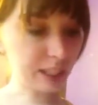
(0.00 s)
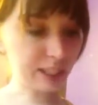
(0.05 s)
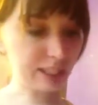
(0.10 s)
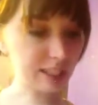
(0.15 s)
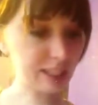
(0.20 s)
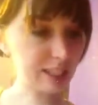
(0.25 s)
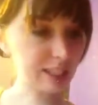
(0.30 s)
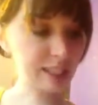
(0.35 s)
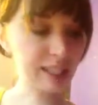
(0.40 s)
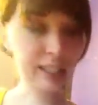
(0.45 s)
It
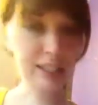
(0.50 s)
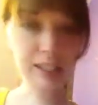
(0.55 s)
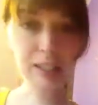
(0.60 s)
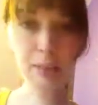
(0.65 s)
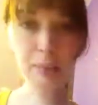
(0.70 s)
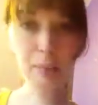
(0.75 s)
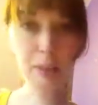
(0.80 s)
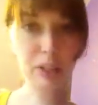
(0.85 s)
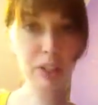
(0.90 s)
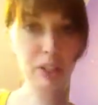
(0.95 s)
doesn't tend
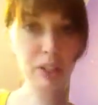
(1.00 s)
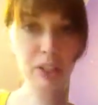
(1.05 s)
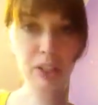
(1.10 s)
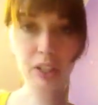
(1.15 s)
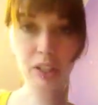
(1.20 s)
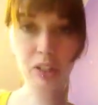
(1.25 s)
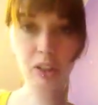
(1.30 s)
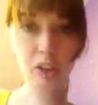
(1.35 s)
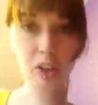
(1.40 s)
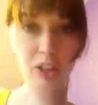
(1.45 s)
to bunch
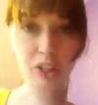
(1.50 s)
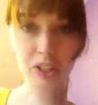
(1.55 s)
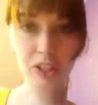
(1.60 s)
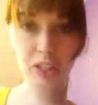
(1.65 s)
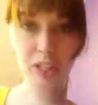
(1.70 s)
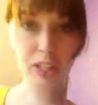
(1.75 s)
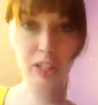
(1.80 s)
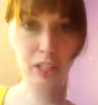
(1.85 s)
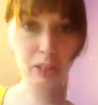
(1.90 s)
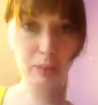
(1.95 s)
and
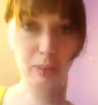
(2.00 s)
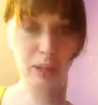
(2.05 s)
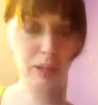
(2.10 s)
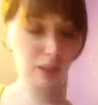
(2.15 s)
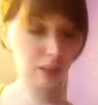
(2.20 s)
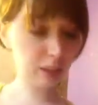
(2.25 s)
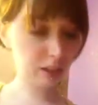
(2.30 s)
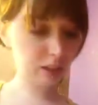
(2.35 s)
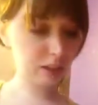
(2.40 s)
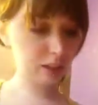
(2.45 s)
crunch like you
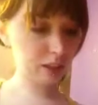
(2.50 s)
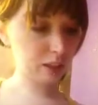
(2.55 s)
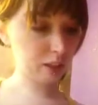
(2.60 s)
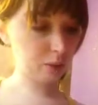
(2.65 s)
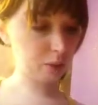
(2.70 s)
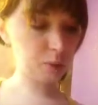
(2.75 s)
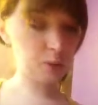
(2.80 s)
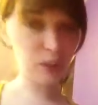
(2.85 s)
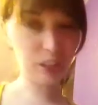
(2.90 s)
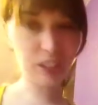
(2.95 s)
might think that
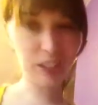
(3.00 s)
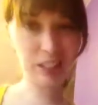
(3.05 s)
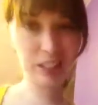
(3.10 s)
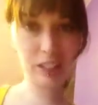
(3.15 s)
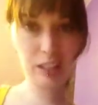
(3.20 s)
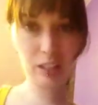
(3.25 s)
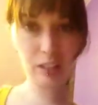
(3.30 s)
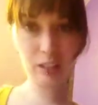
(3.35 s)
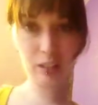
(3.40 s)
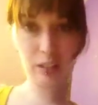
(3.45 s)
it would and
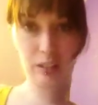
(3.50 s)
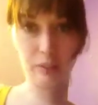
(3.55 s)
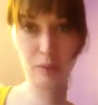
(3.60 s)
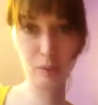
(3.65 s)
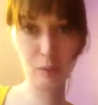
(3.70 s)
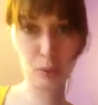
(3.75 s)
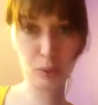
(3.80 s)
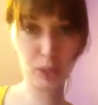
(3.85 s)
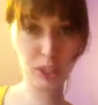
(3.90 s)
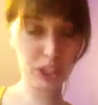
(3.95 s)
give
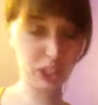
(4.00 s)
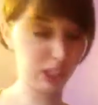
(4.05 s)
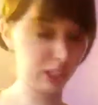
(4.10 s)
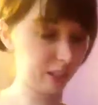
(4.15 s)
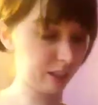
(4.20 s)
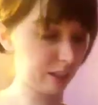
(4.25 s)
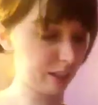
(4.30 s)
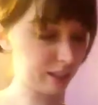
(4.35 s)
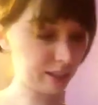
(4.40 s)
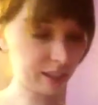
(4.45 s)
them a wedgie
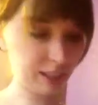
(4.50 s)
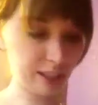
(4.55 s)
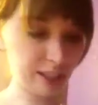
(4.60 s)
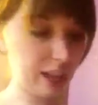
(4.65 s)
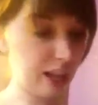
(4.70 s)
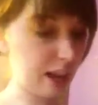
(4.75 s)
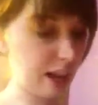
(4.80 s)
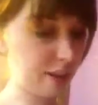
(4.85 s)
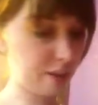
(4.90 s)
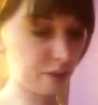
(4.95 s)
and things like
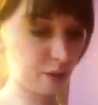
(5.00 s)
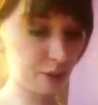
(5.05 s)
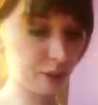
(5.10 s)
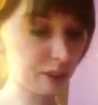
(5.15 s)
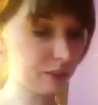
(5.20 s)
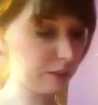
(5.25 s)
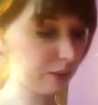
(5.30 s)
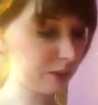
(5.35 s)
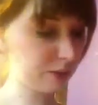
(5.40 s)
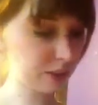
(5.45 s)
that. I've
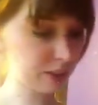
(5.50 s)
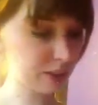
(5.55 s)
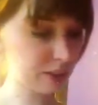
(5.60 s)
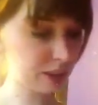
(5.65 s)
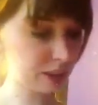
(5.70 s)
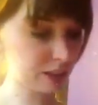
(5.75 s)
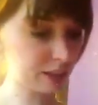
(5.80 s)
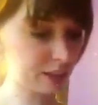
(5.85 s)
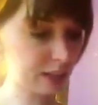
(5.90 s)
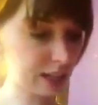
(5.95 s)
always found that
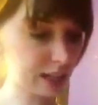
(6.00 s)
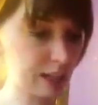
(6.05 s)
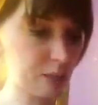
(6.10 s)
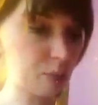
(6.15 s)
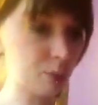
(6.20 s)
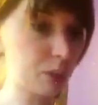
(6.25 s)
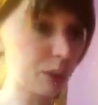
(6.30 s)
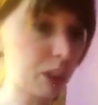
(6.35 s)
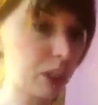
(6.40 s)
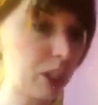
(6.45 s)
they stay
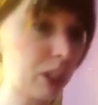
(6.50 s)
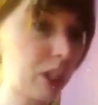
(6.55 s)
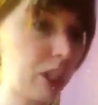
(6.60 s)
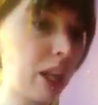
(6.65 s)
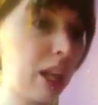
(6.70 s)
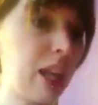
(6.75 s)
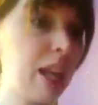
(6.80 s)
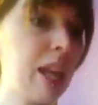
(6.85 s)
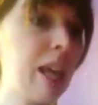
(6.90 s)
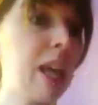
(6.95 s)
really good.
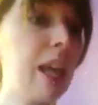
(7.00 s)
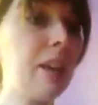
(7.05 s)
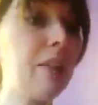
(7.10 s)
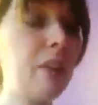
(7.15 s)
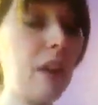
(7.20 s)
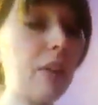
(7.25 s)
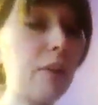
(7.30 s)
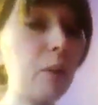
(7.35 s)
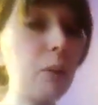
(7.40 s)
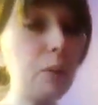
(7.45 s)
And
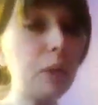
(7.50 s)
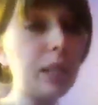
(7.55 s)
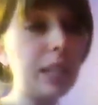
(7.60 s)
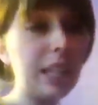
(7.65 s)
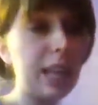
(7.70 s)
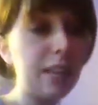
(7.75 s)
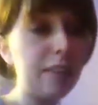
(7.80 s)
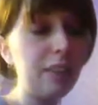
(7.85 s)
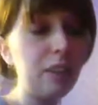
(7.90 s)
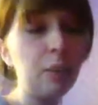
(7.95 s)
if you have a really
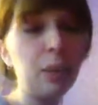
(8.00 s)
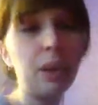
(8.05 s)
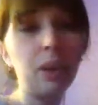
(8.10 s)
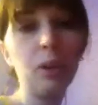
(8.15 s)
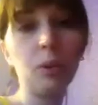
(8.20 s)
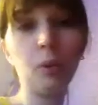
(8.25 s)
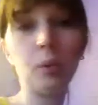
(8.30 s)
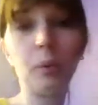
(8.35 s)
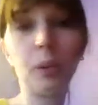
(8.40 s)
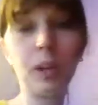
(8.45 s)
heavy
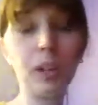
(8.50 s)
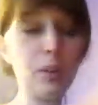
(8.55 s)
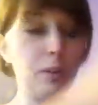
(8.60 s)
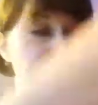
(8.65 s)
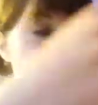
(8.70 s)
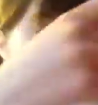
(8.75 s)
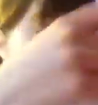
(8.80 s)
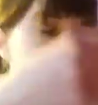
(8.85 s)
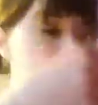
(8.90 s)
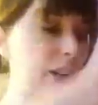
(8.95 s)
wetter or want to
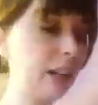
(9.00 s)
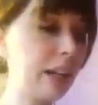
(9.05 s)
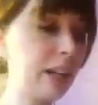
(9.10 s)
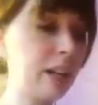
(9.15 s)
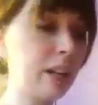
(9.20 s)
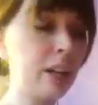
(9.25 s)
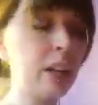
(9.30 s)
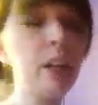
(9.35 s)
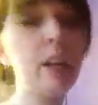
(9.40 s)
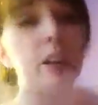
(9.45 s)
use it
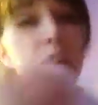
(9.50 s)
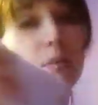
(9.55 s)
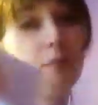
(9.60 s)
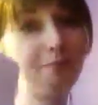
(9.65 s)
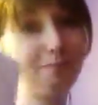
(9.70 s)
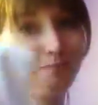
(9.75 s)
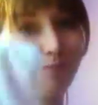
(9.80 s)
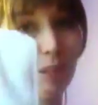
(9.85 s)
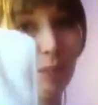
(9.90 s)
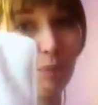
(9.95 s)
overnight,
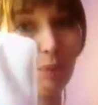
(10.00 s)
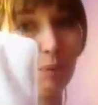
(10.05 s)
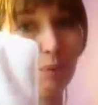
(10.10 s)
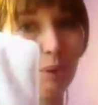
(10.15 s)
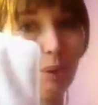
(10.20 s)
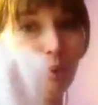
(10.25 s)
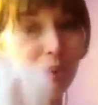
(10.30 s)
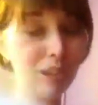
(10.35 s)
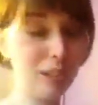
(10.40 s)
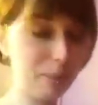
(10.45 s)
you put
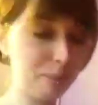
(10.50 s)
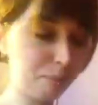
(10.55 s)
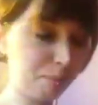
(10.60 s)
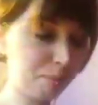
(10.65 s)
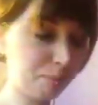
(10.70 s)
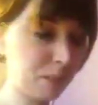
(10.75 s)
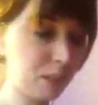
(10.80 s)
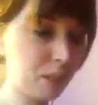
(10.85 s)
both in.